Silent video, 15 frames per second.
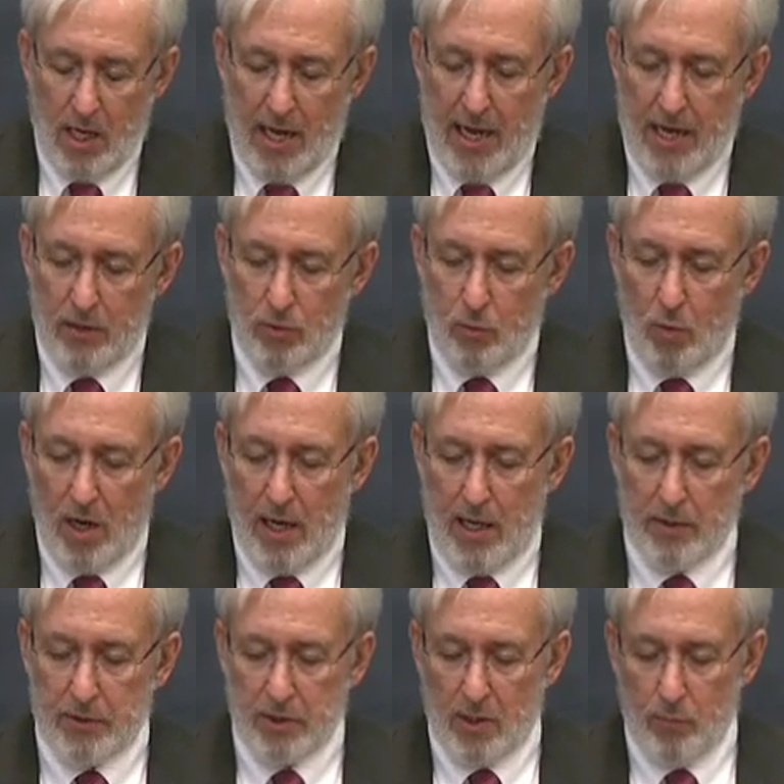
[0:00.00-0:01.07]
And
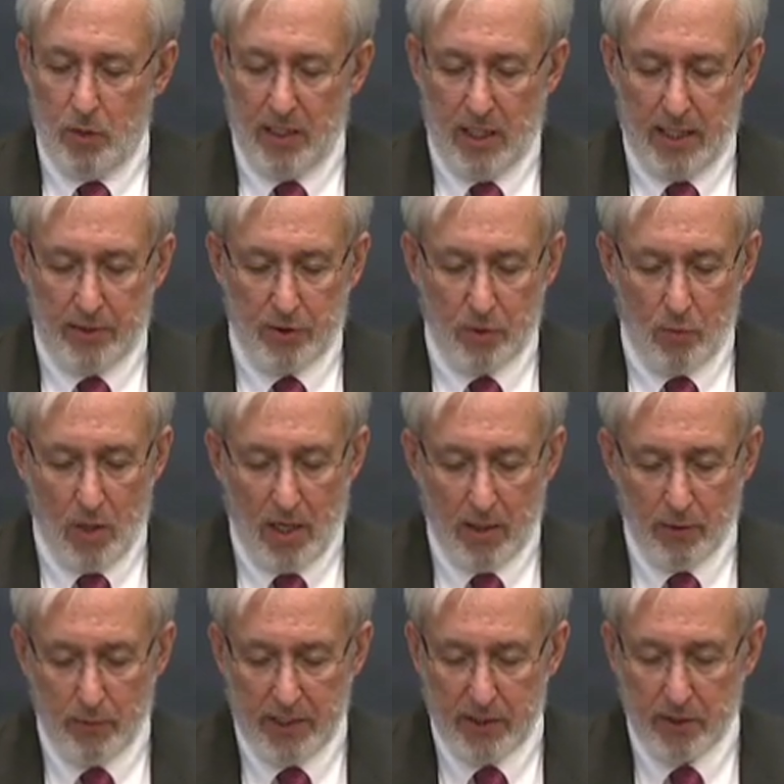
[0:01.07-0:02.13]
while someone like
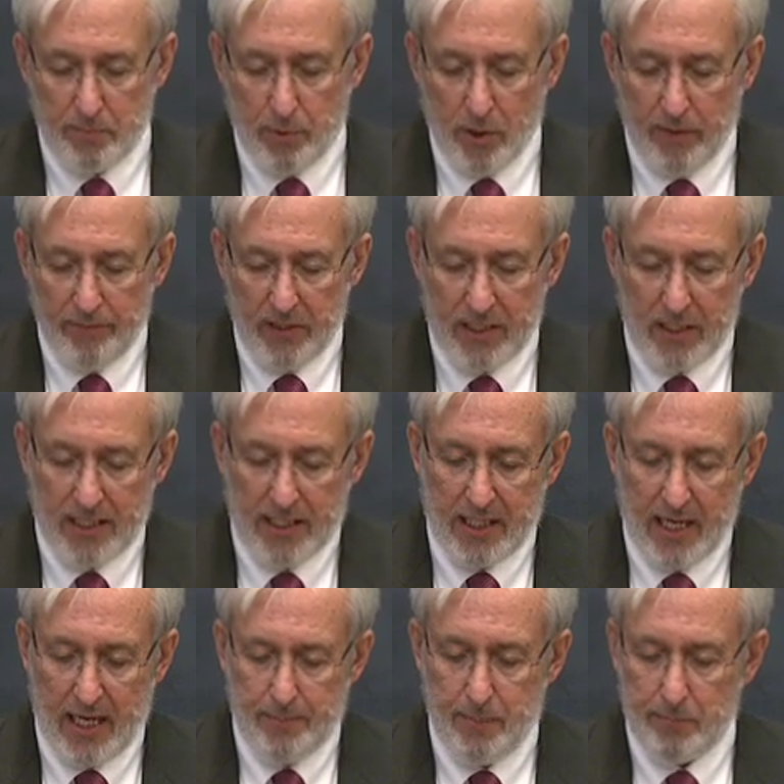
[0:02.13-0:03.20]
Zawahiri is perfectly
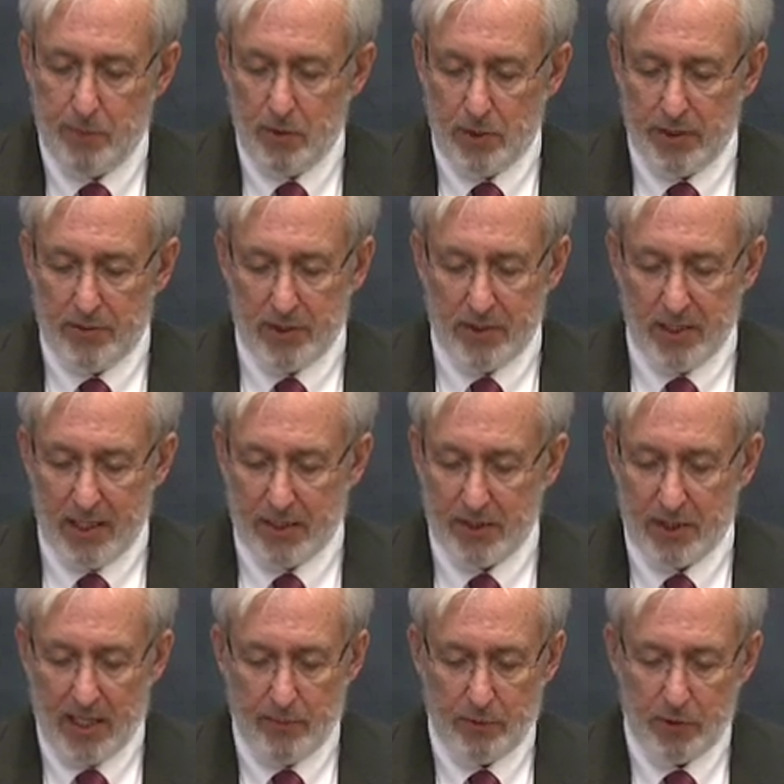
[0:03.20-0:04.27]
capable, in the
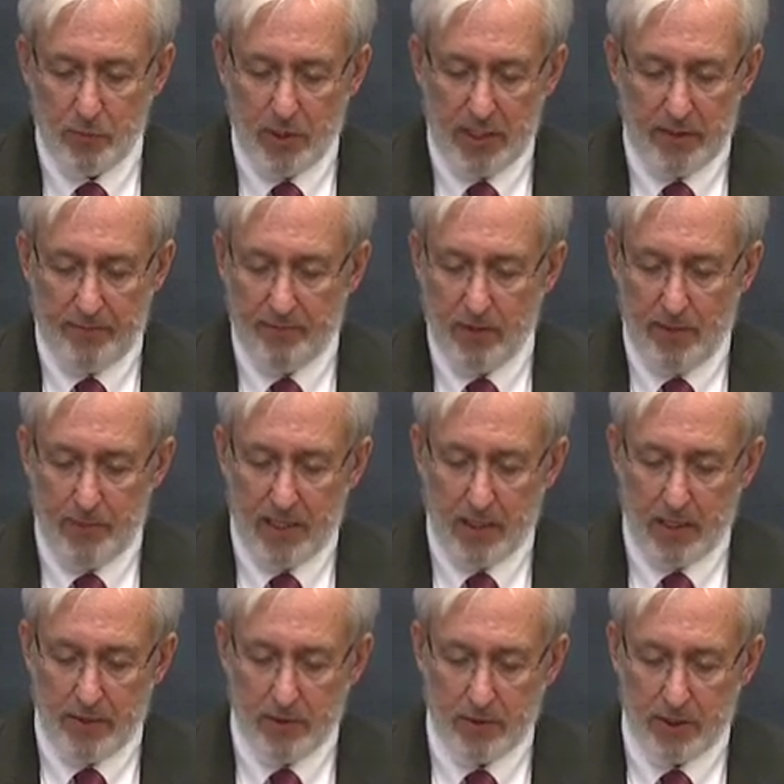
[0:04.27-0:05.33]
text I was reading from and
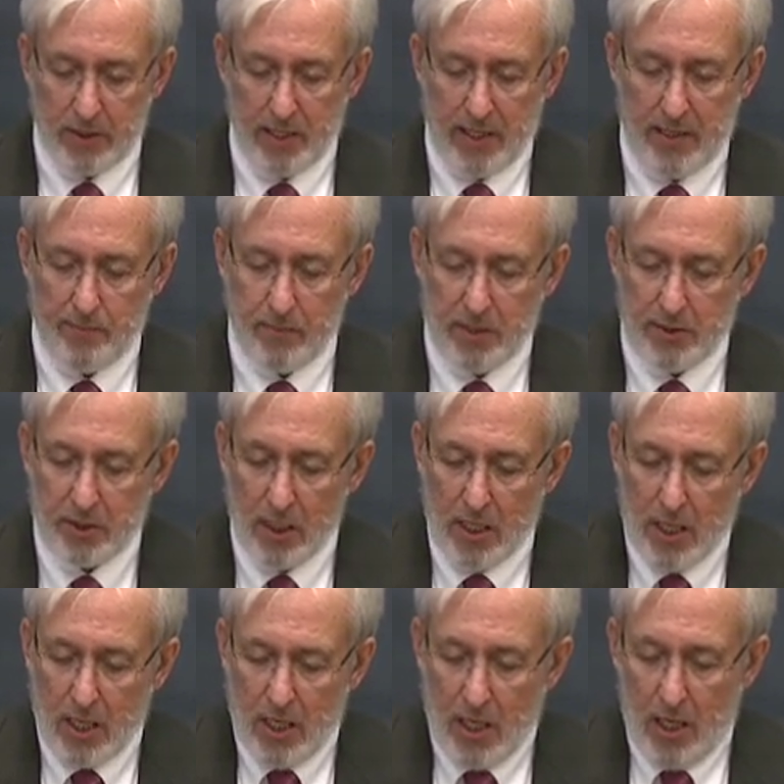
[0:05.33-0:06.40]
other statements,
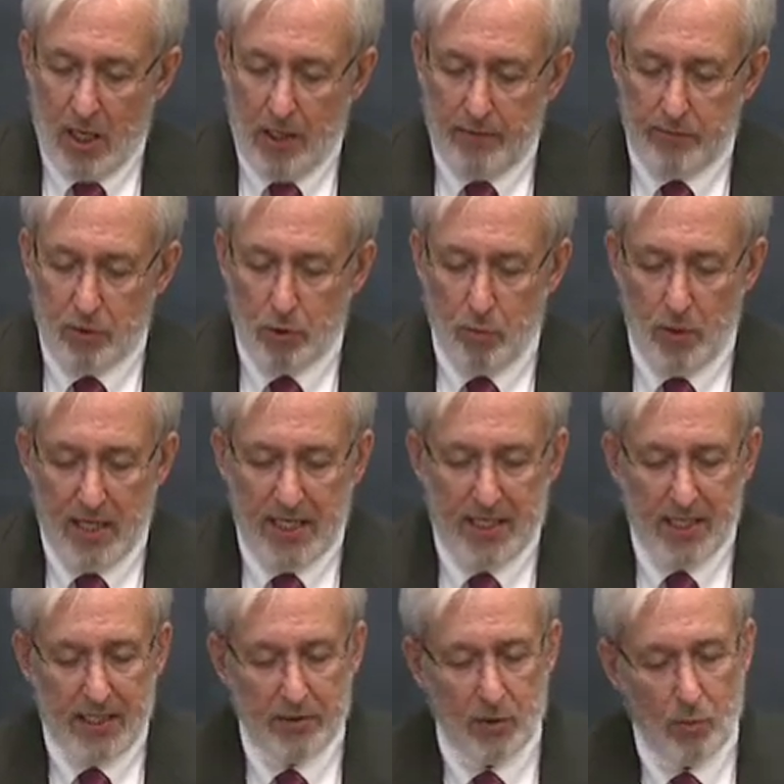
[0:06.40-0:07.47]
of
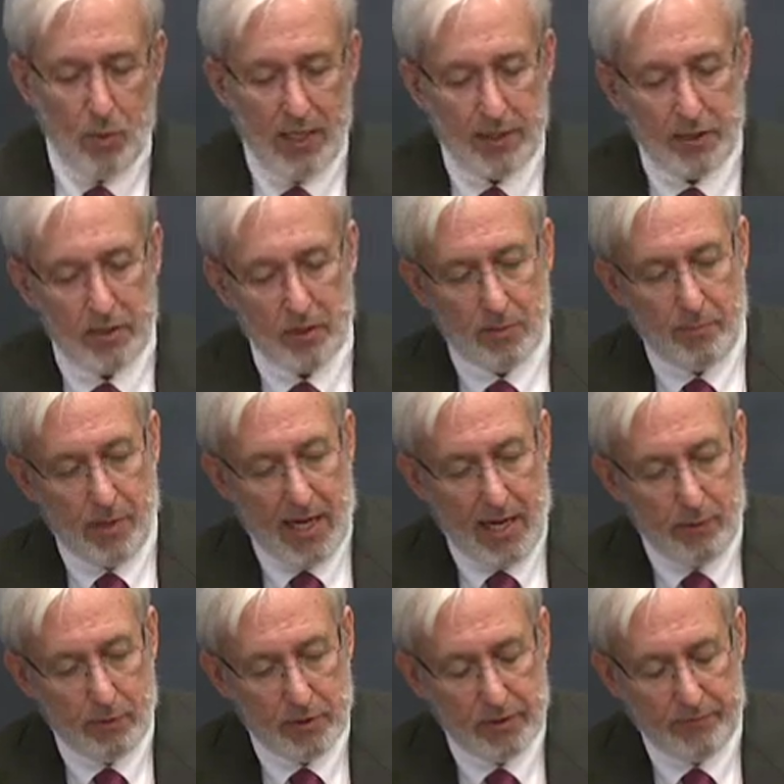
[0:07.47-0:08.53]
tweaking the Western
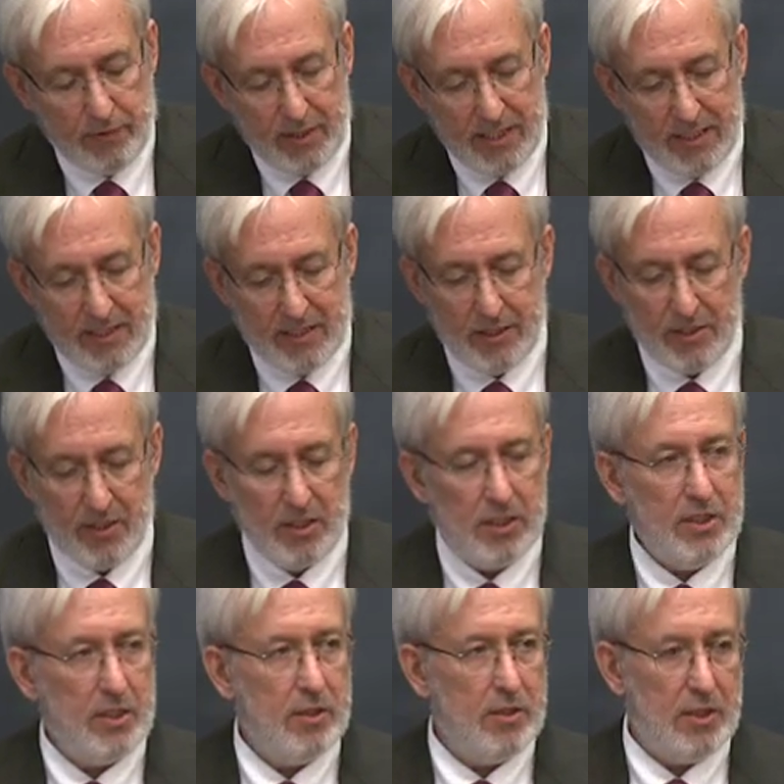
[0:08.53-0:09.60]
powers for
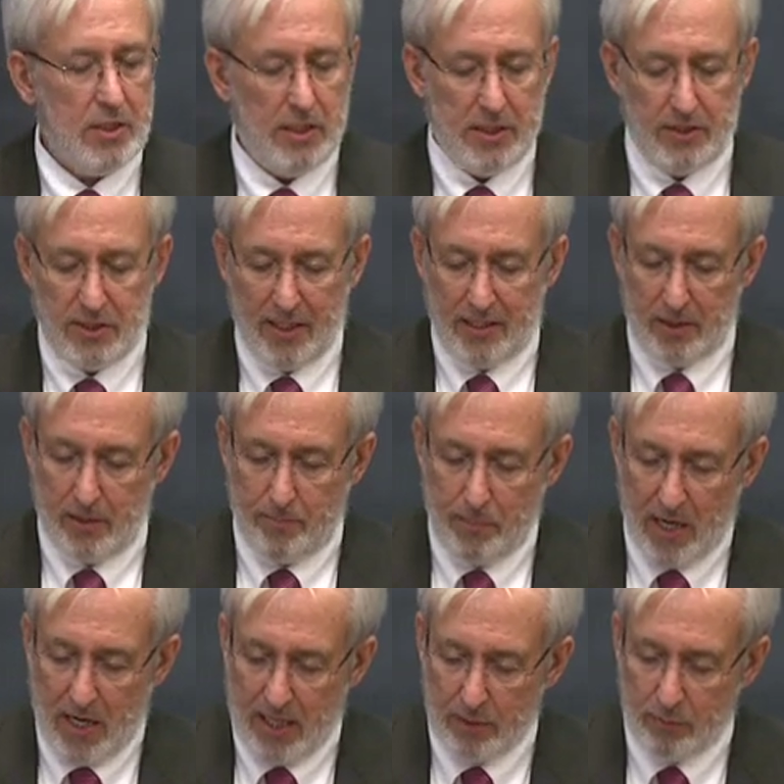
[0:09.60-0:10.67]
inconsistencies and
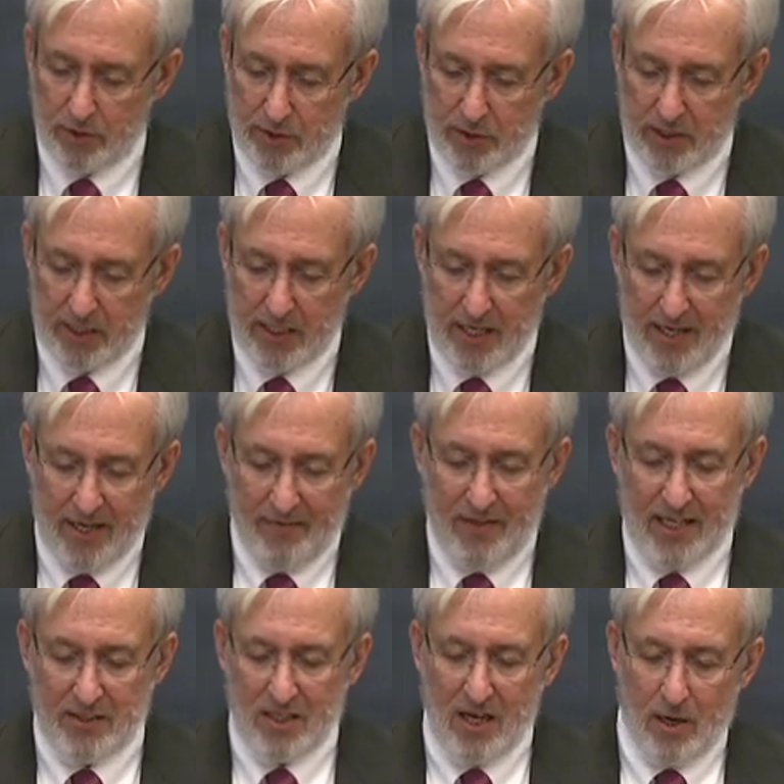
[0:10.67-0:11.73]
hypocrisy,
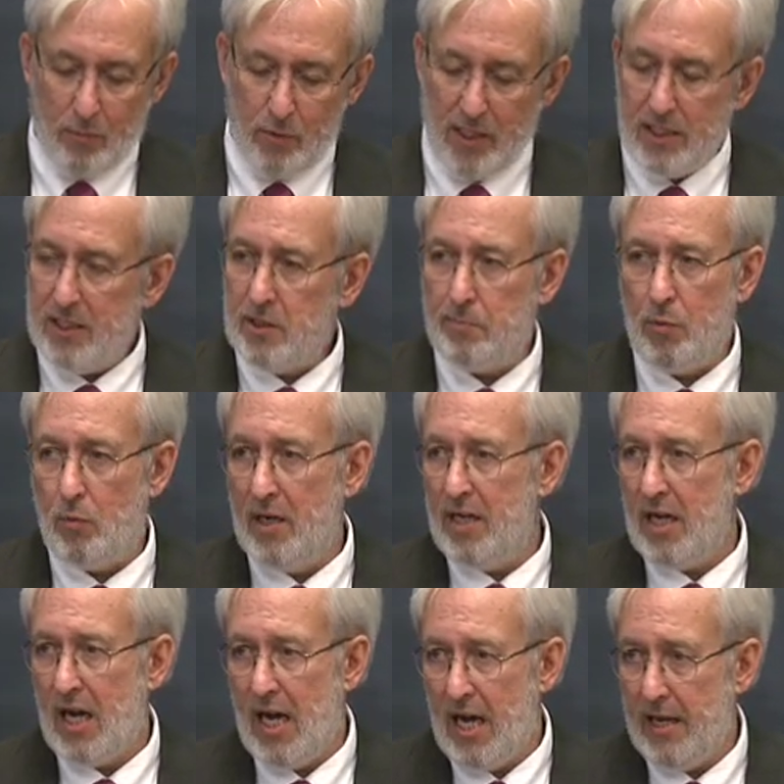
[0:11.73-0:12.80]
that's not really his point
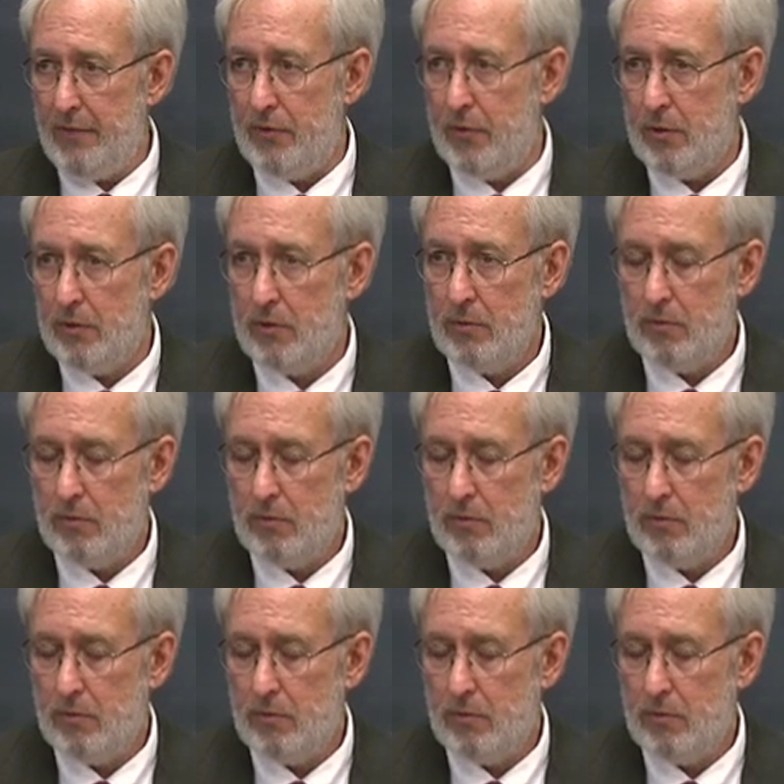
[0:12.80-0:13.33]
either.